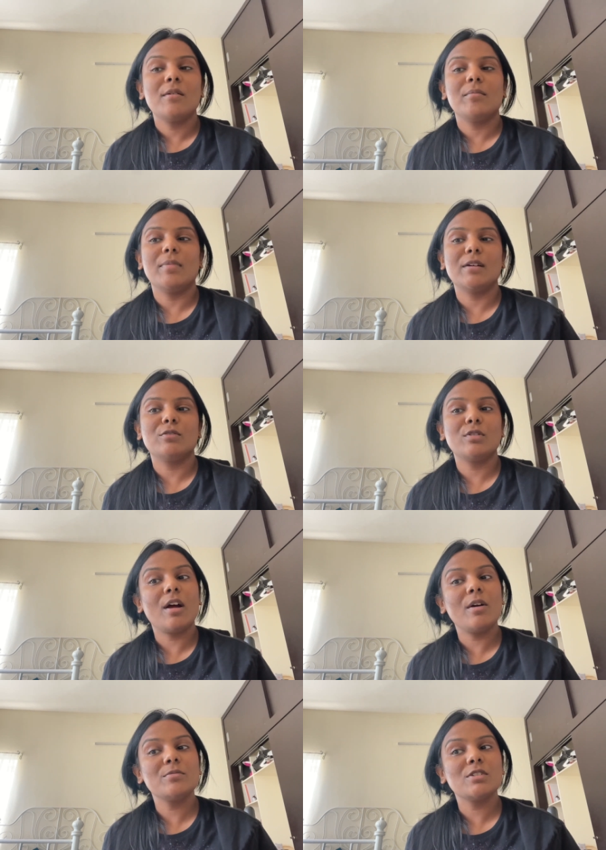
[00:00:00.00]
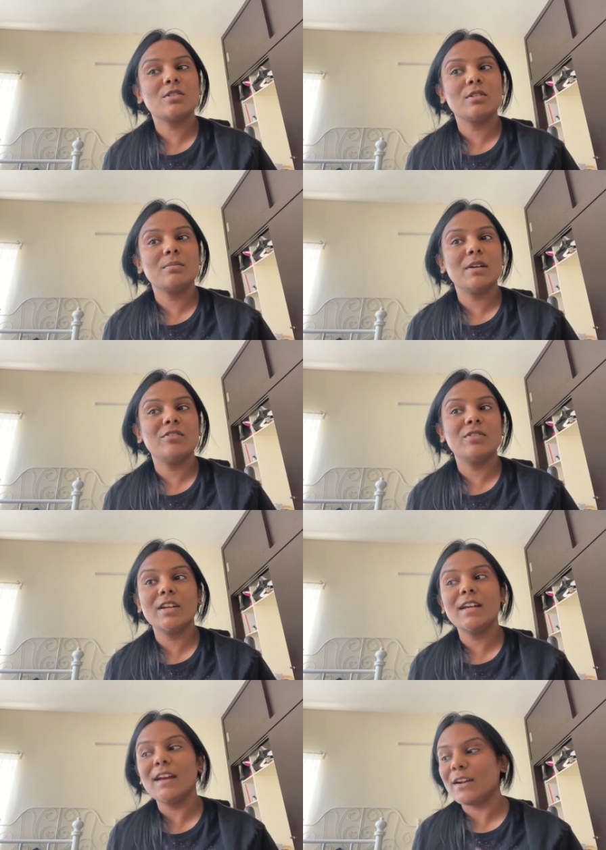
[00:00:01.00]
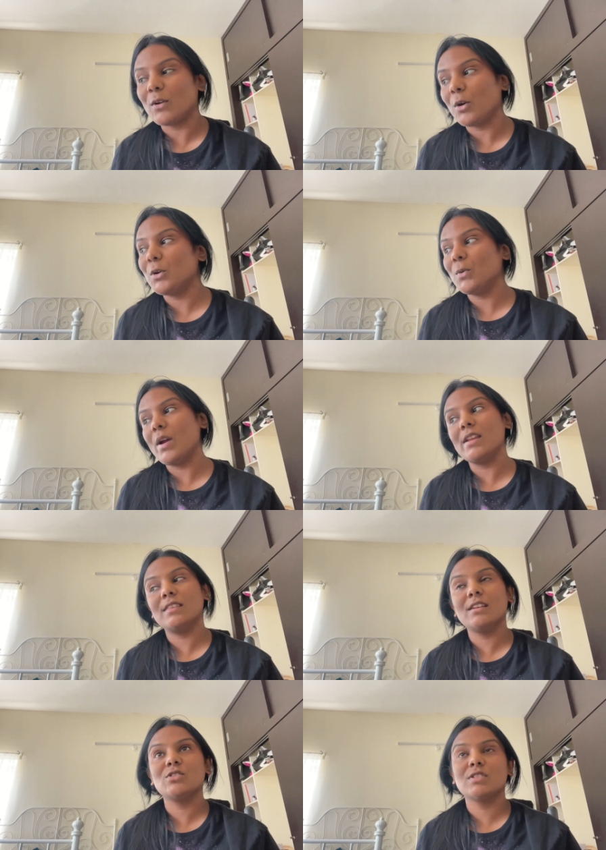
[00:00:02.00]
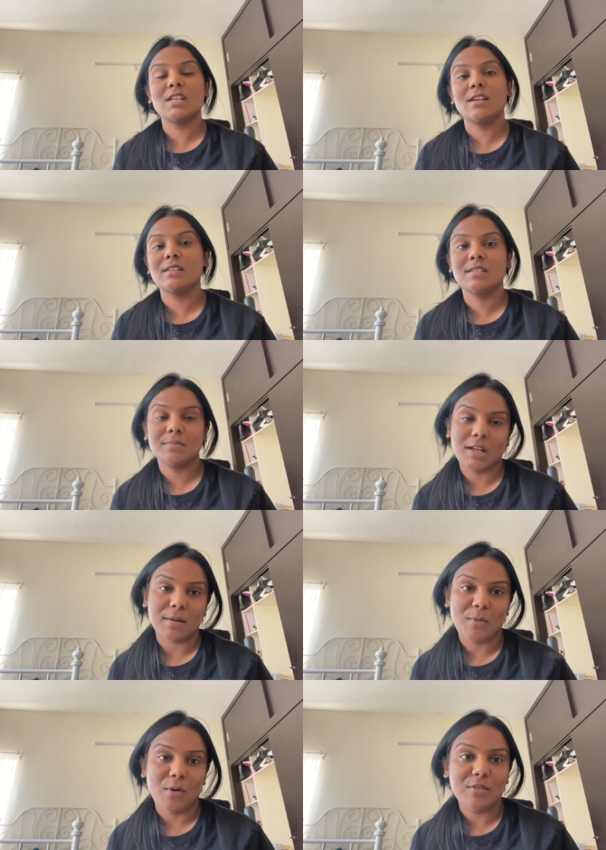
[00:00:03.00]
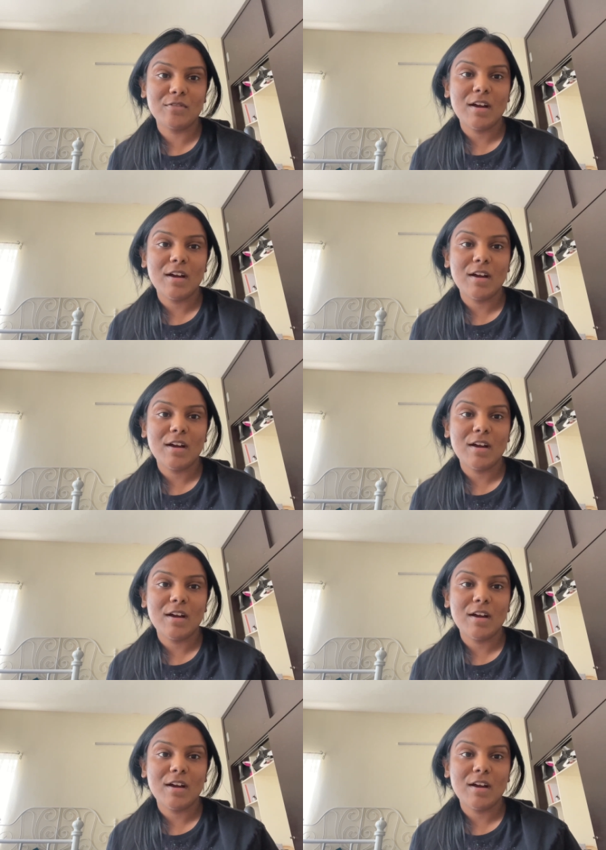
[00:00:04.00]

but for now I'm just gonna be free and not do anything, just taking some time off.